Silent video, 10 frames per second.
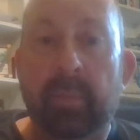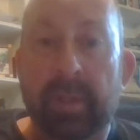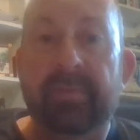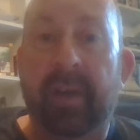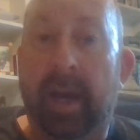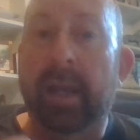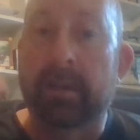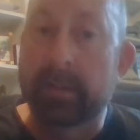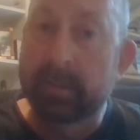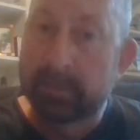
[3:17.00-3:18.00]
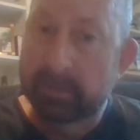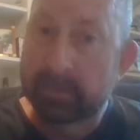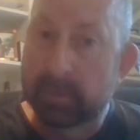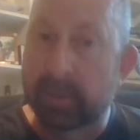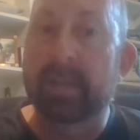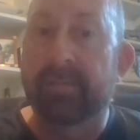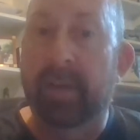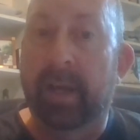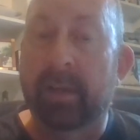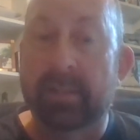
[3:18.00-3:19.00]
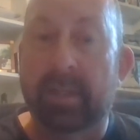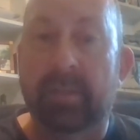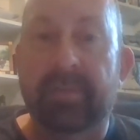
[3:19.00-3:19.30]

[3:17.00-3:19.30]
we tried to fire as I was